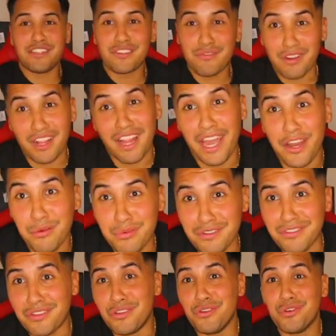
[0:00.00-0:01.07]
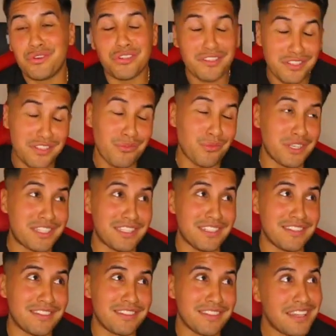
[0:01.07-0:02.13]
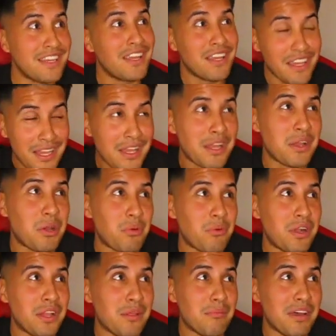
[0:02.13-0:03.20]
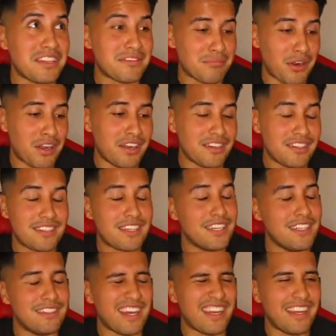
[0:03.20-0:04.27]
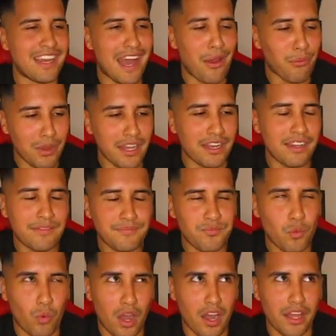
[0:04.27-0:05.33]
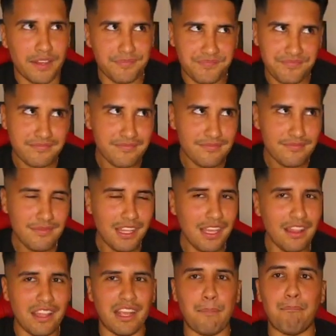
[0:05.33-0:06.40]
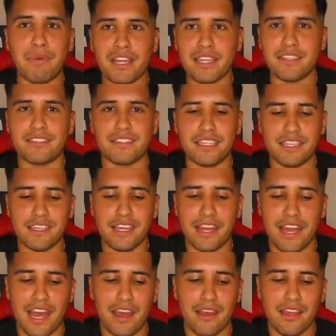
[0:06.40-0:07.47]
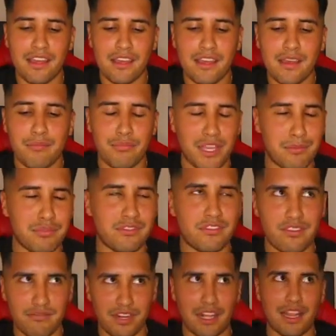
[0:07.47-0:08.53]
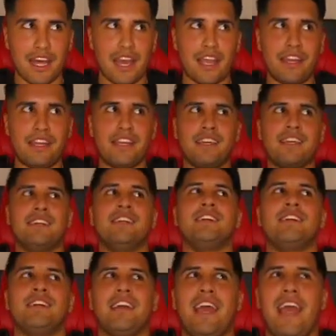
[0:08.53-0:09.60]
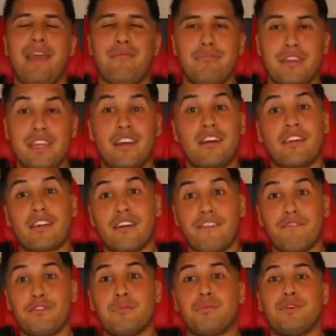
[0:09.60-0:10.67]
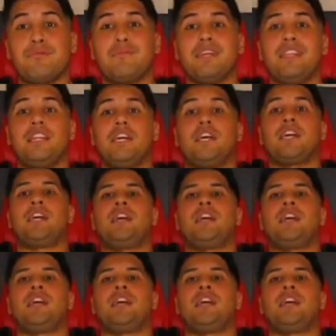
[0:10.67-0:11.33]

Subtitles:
these are reclinable too, which is one of the best parts, because I did not want like a bucket seat and not be able to recline and be uncomfortable. But look,